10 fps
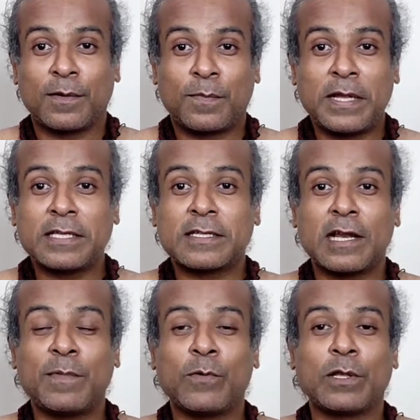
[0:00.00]
Please
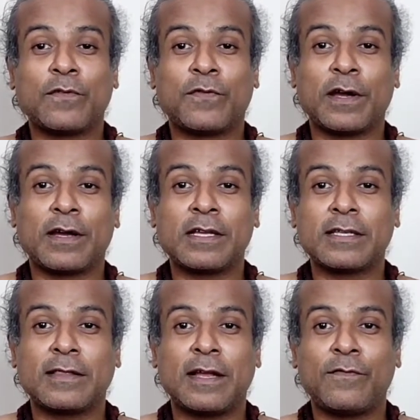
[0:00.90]
tell me what the fear is,
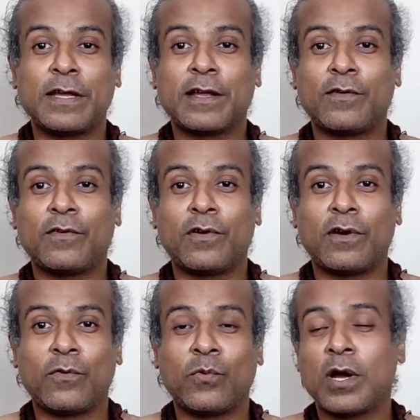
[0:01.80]
and then we can
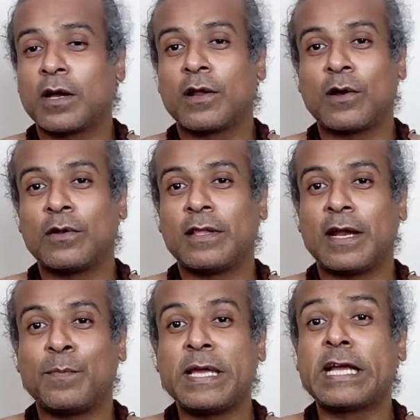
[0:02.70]
work around
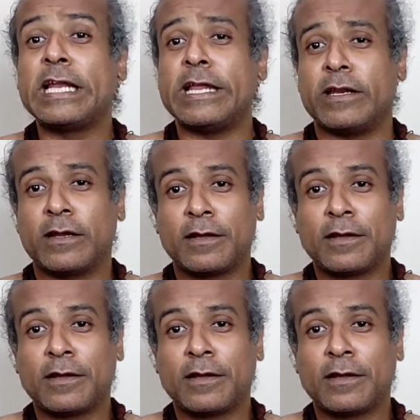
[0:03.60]
that. Be clean.